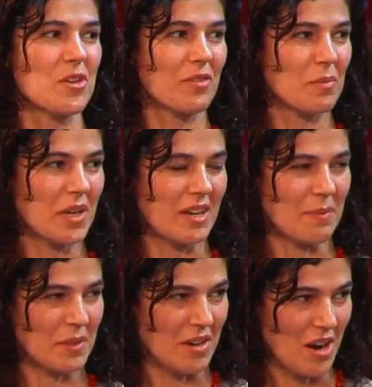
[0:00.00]
you for bringing
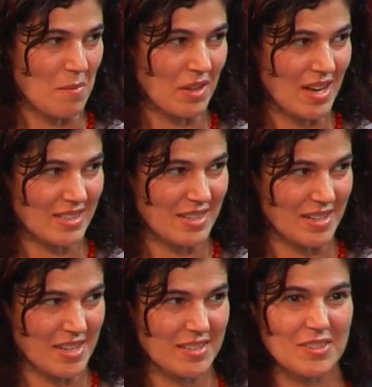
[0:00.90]
up the caramelized
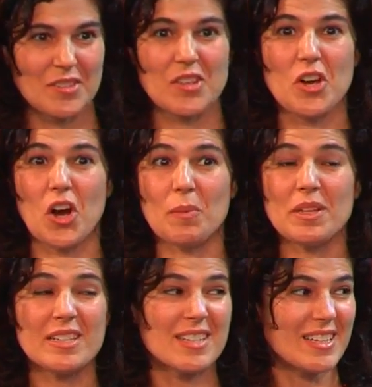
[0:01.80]
onions.
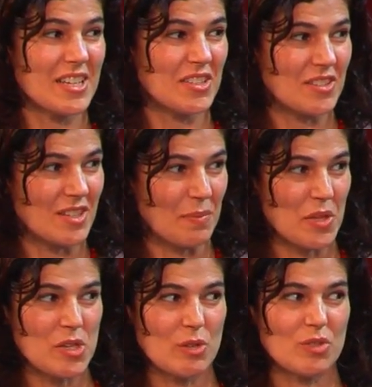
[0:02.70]
Caramelized onions is
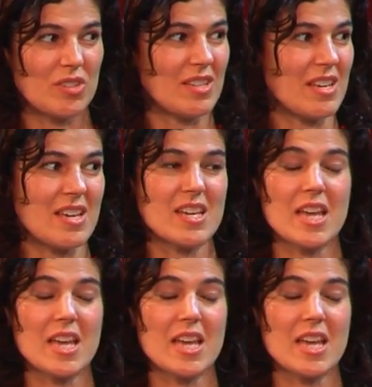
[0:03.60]
something you see